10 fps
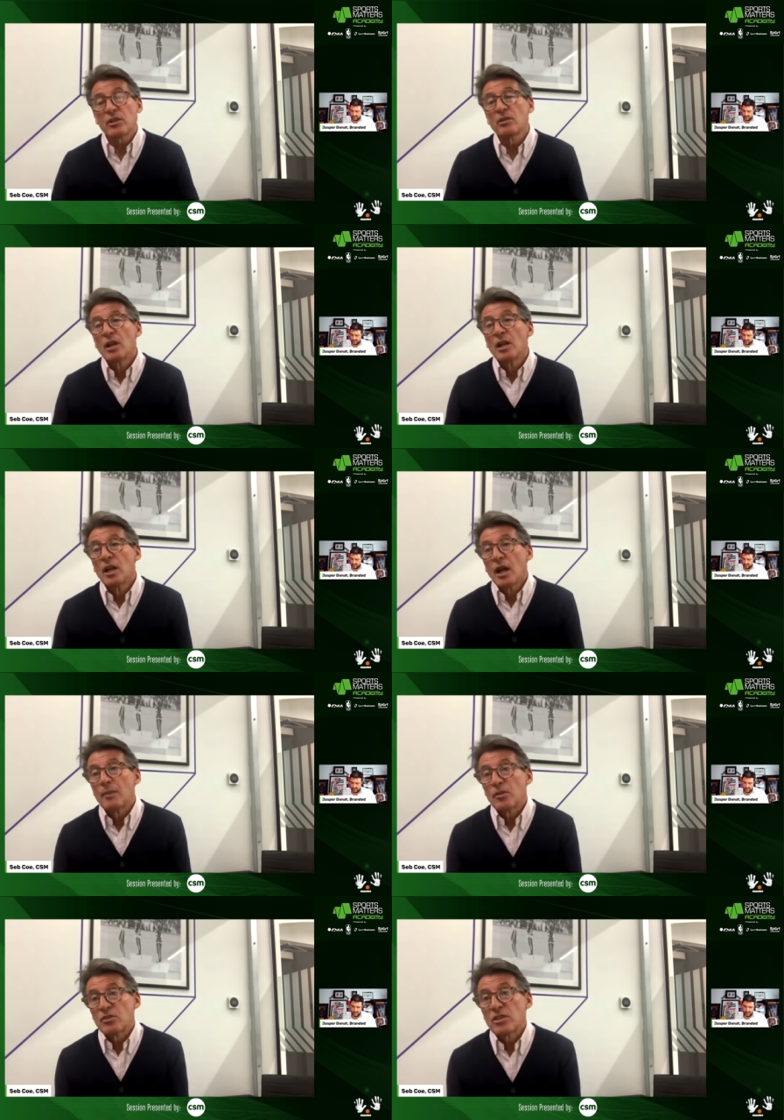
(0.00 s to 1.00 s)
So
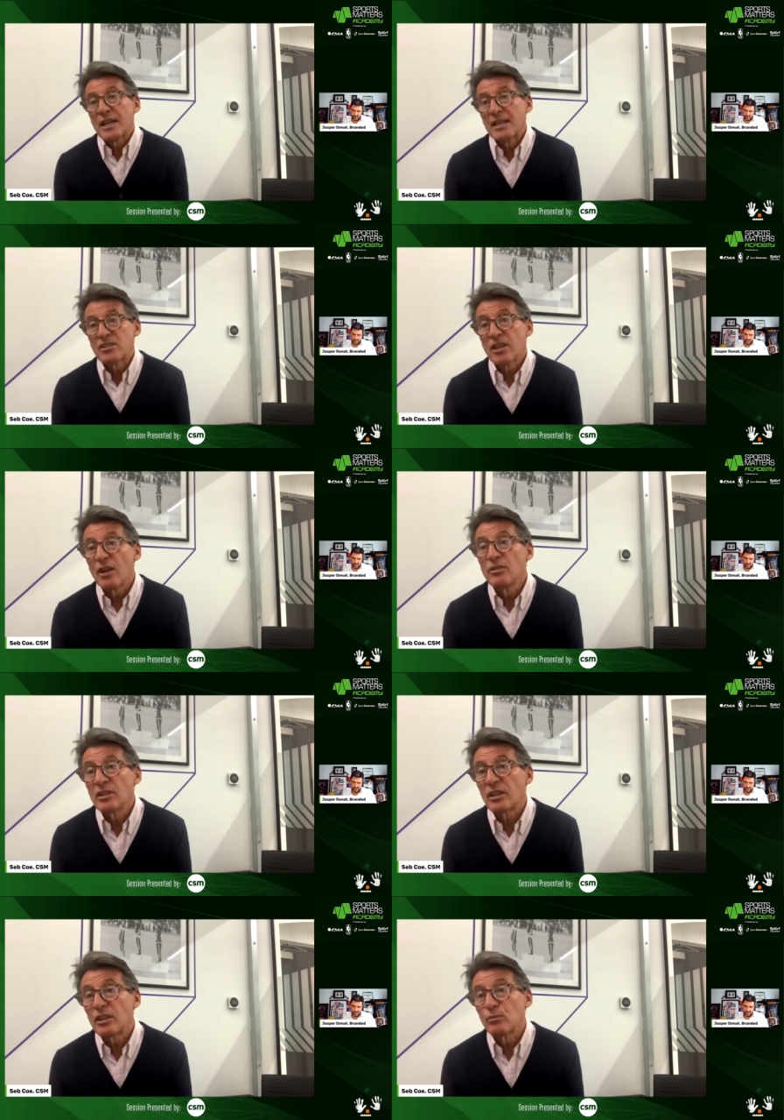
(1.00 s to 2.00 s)
I'm not saying it's the only
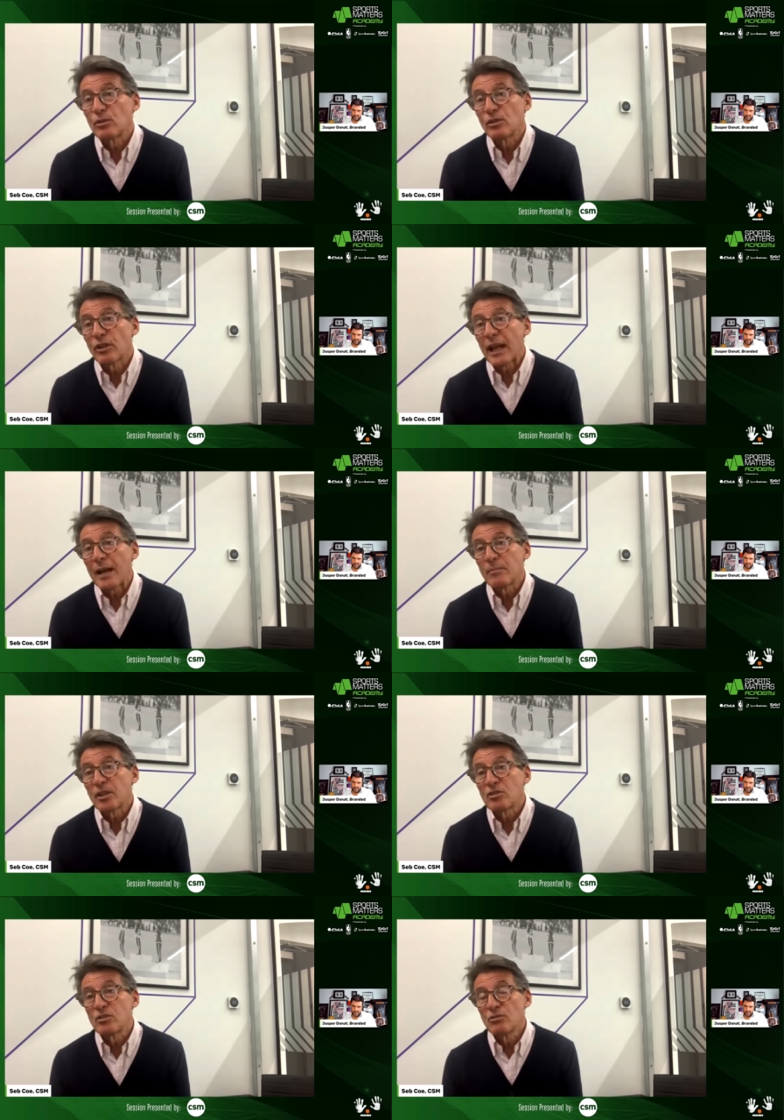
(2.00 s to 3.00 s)
thing you would look at,
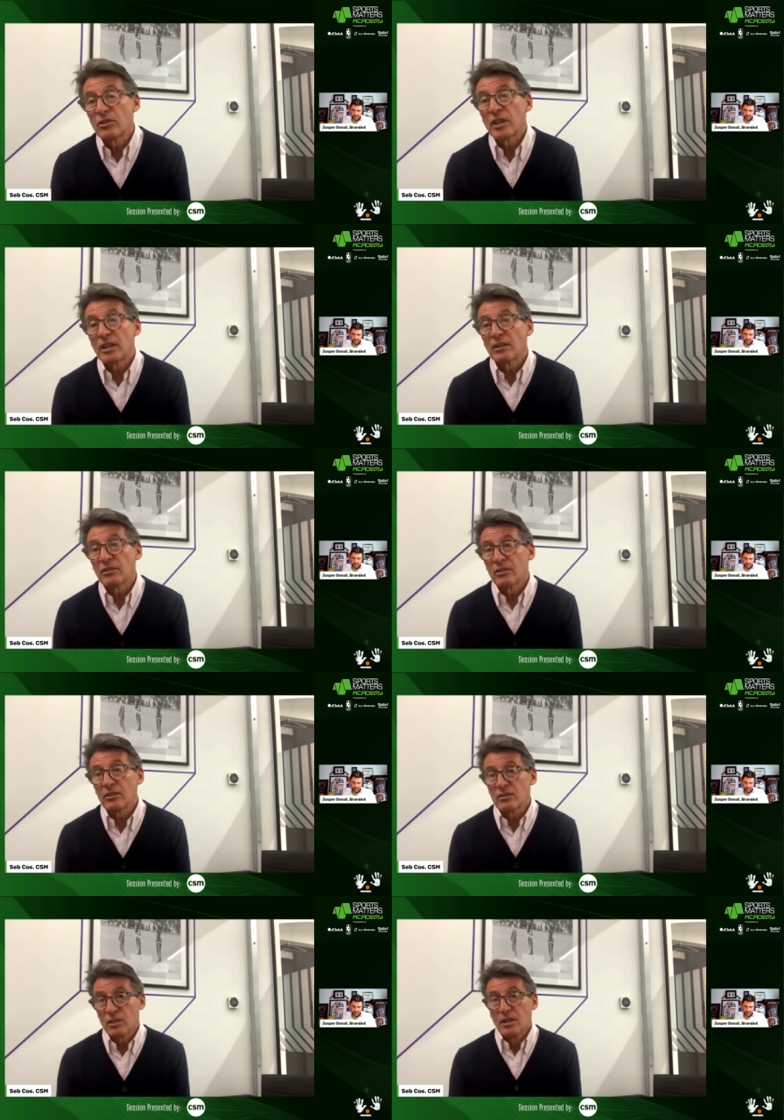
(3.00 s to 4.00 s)
but I do think
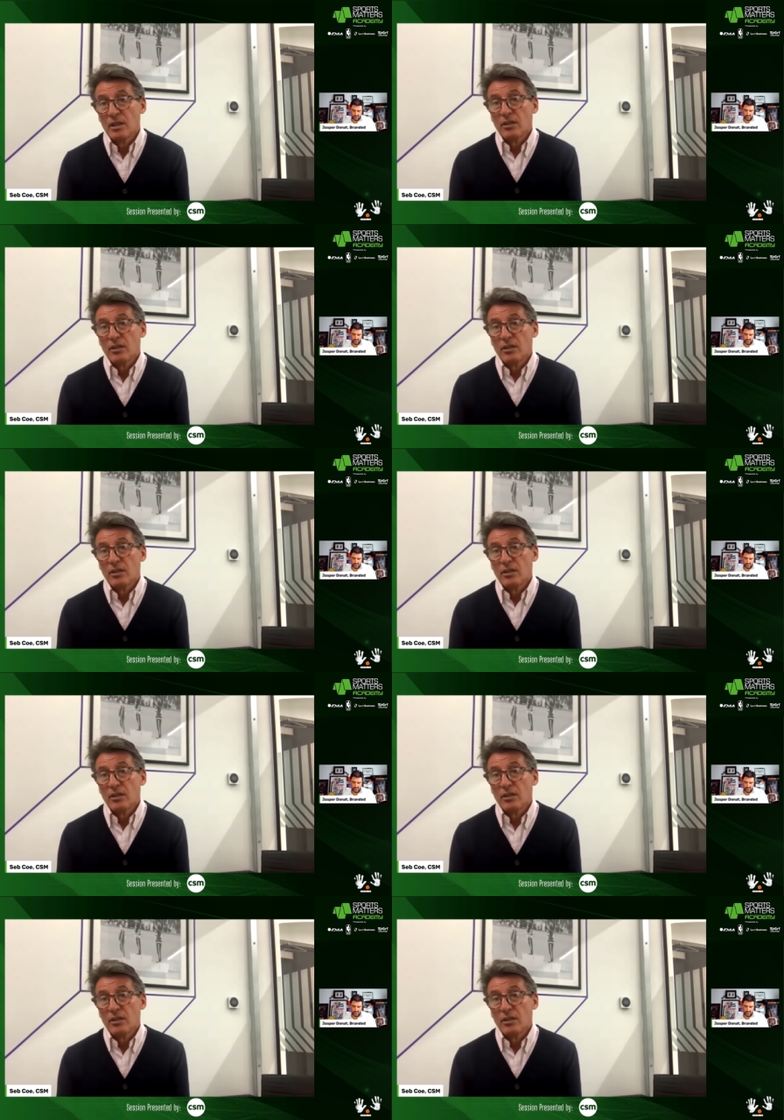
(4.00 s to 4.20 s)
that,